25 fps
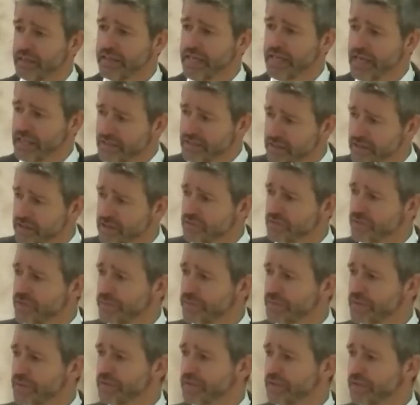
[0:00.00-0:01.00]
Yes, the
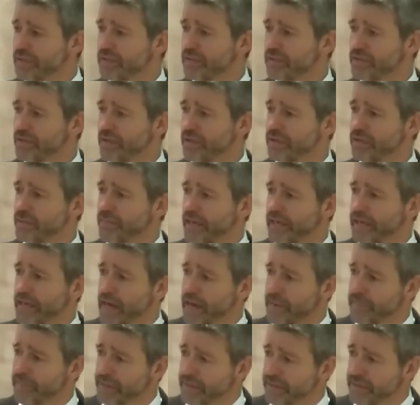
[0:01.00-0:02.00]
Scriptures are concerned about
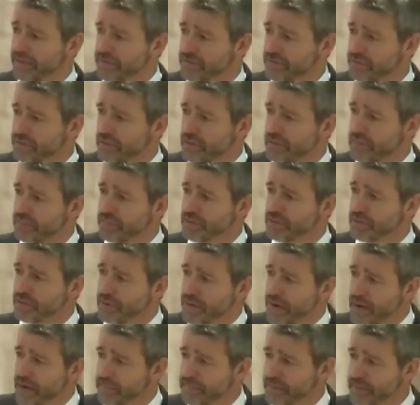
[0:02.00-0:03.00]
happiness, but
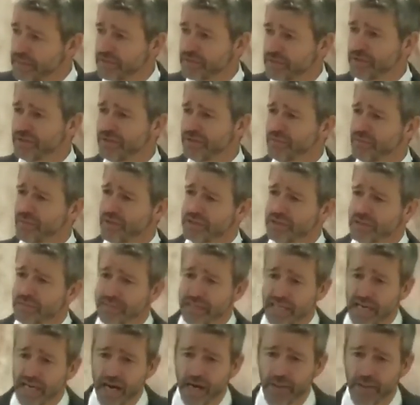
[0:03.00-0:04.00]
true happiness. Do you want to
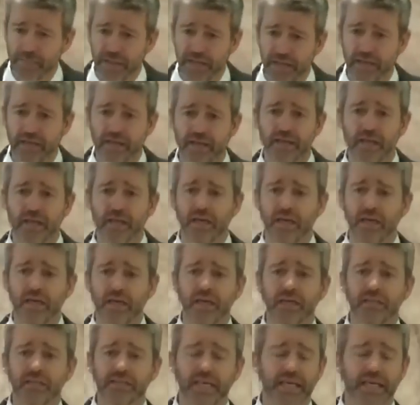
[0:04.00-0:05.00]
be happy?
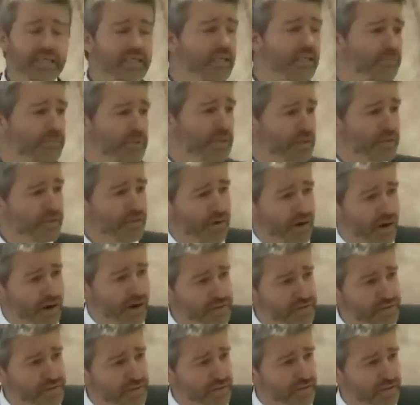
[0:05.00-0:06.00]
Take up your
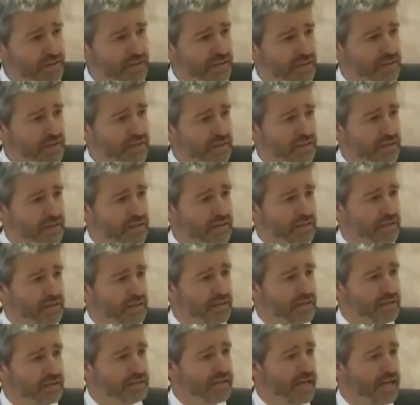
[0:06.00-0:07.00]
cross,
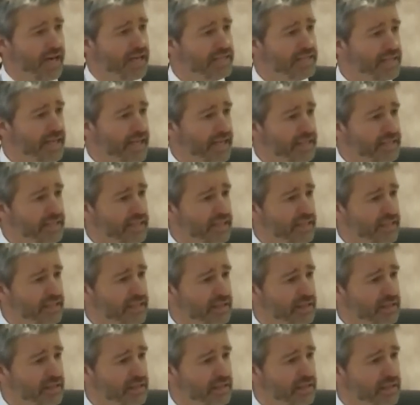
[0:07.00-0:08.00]
die daily,
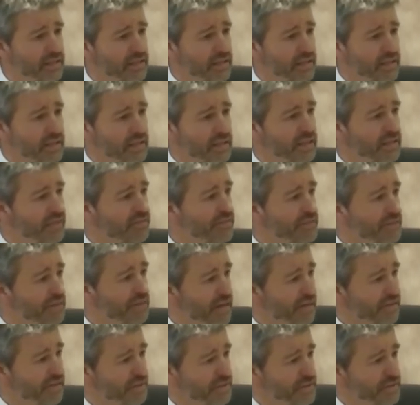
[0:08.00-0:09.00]
live
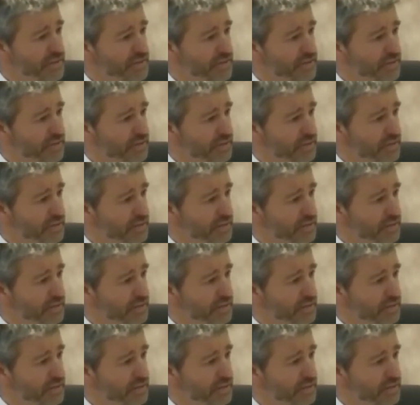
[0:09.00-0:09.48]
for others.